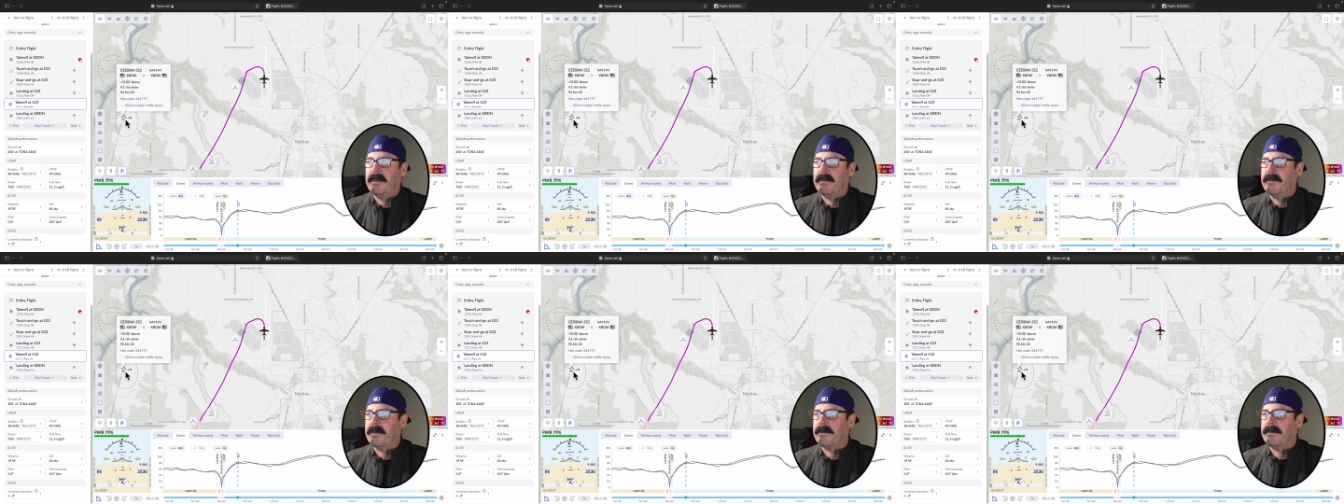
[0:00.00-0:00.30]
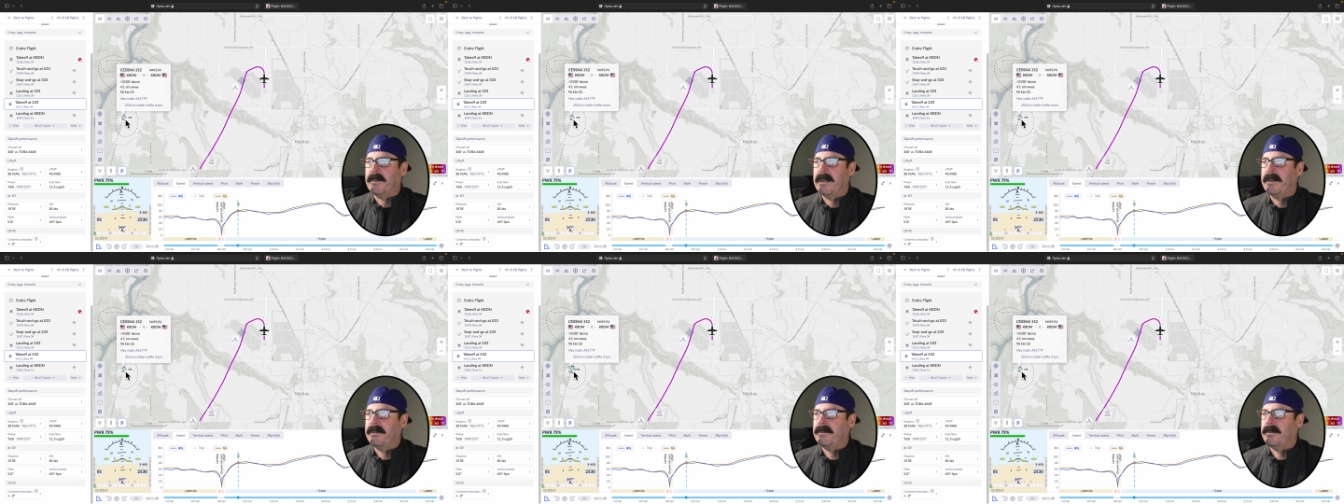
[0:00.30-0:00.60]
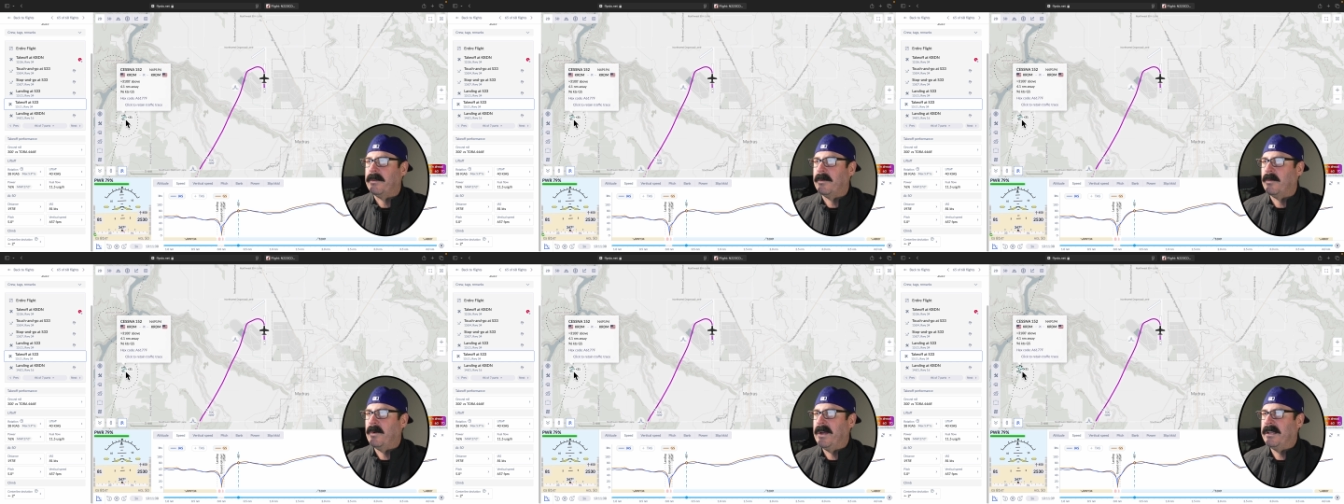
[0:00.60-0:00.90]
or if you're flying
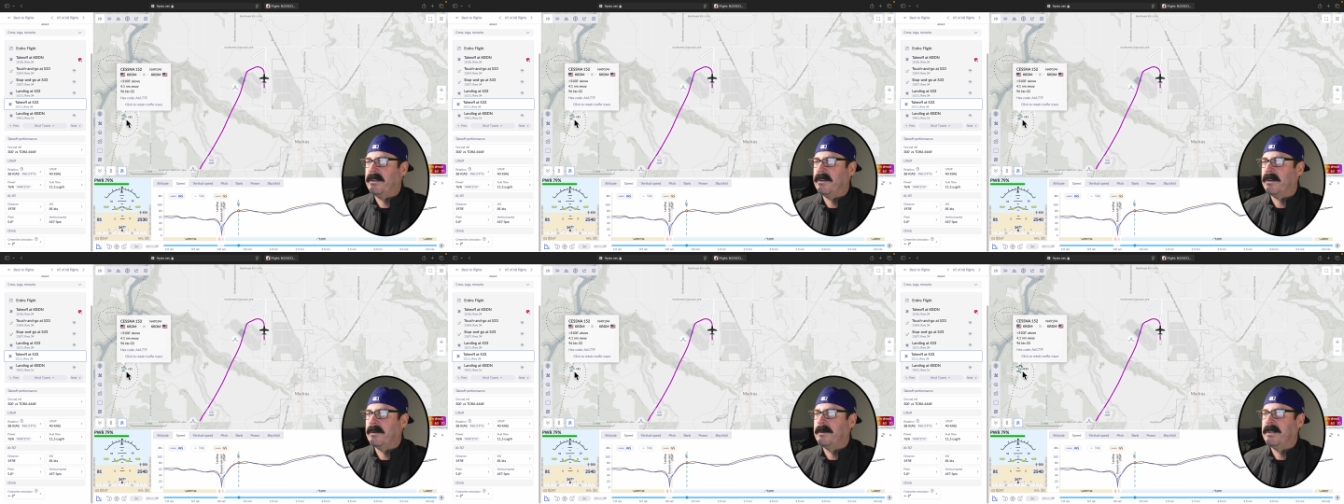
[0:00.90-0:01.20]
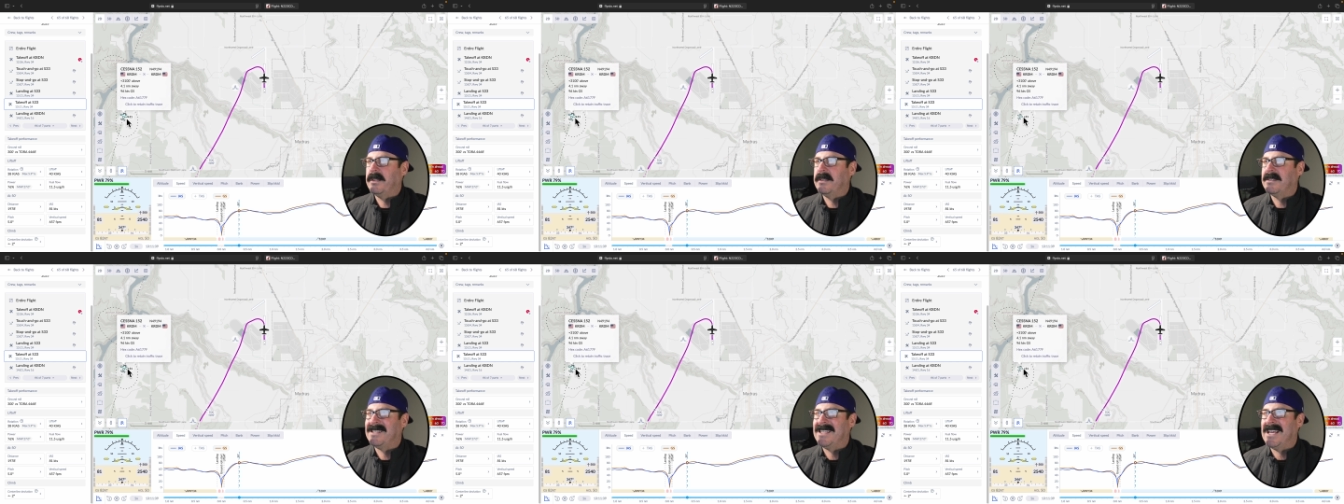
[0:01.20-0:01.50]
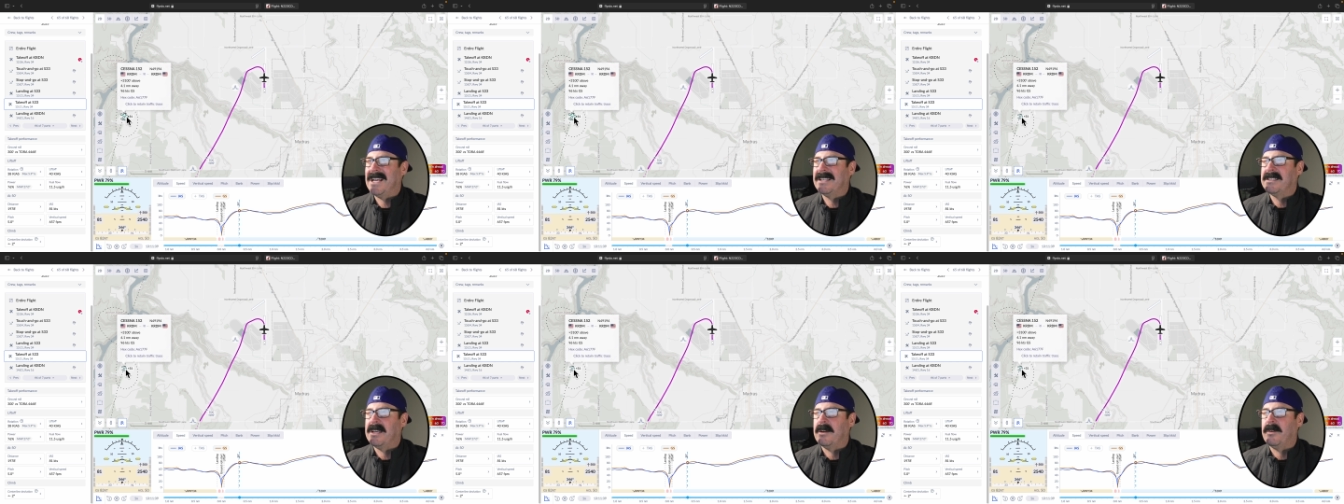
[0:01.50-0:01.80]
through the wake turbulence.
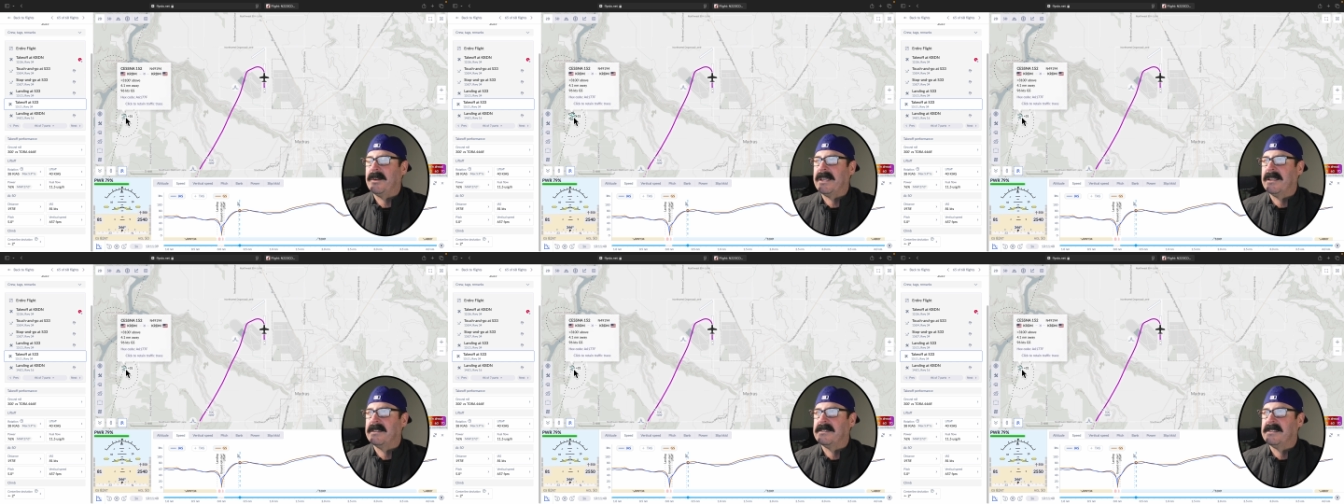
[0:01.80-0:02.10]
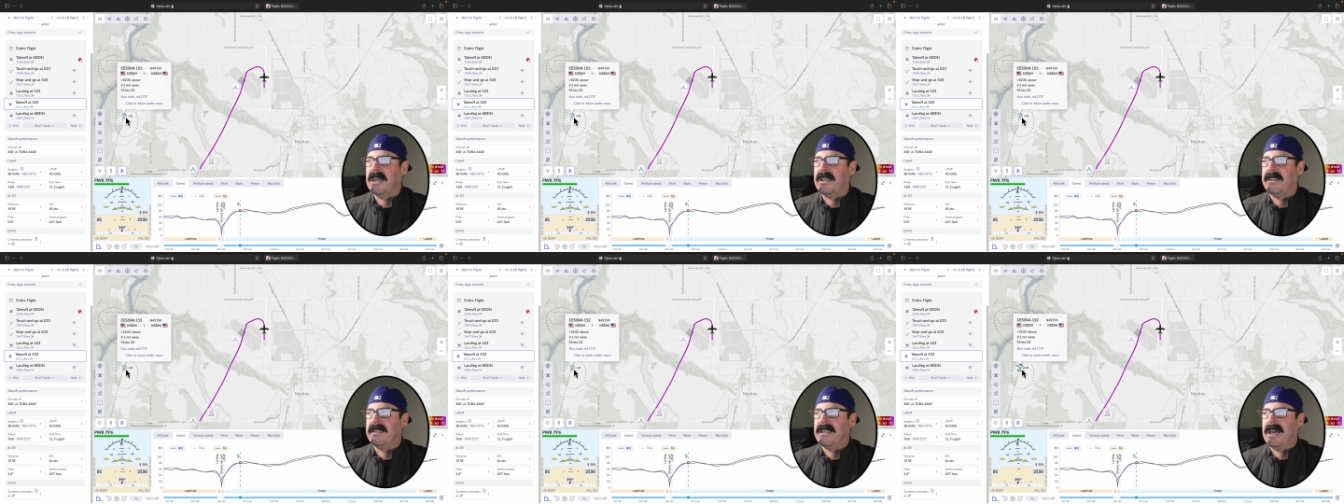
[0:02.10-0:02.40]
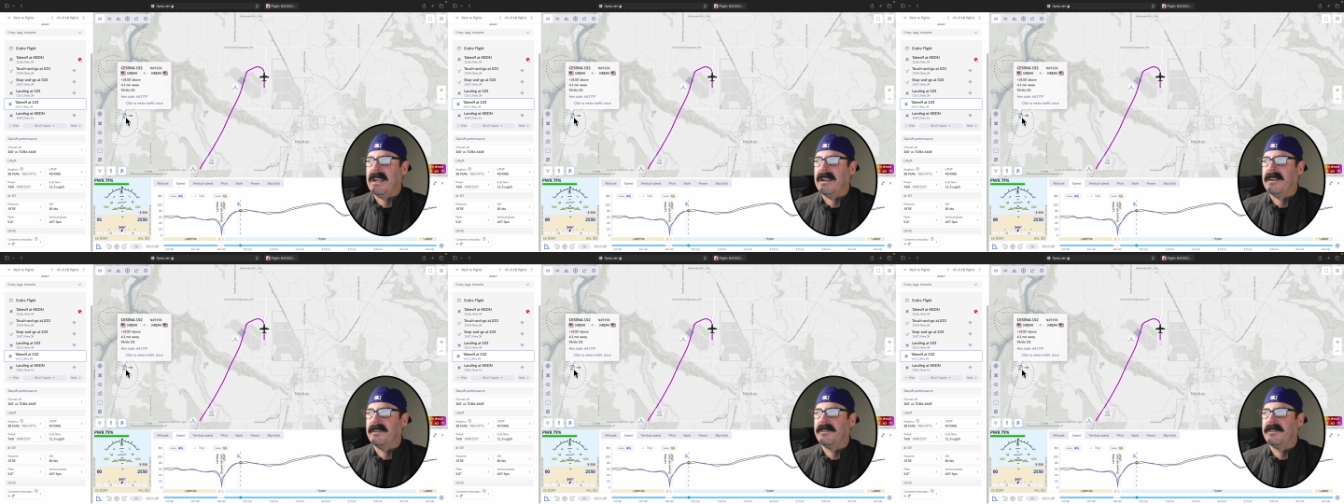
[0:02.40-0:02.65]
That's how it gets that data.